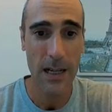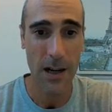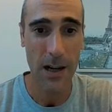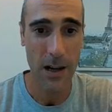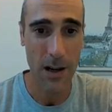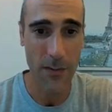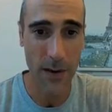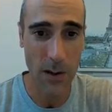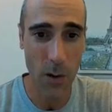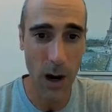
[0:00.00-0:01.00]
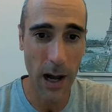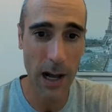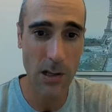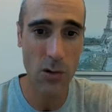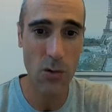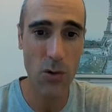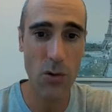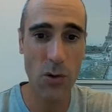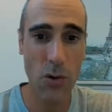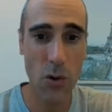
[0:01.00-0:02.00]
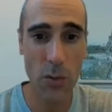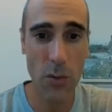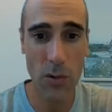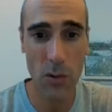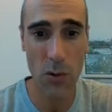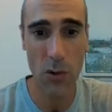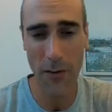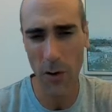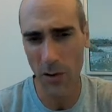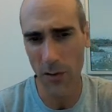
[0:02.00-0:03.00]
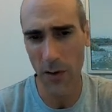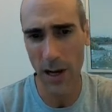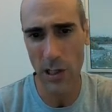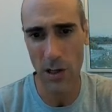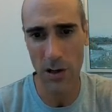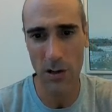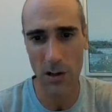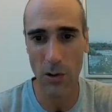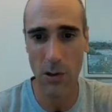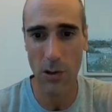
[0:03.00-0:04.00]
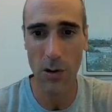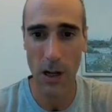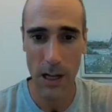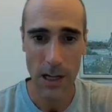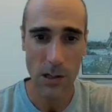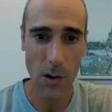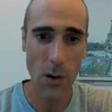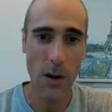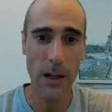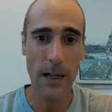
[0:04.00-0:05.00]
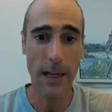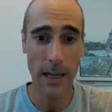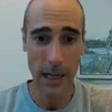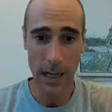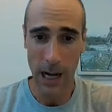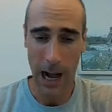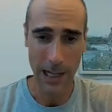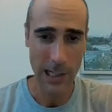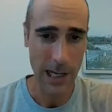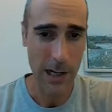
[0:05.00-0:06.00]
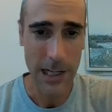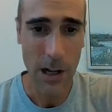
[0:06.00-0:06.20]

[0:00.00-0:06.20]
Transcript: uh, Fedora SUSE Ubuntu you have all the version also so I check a little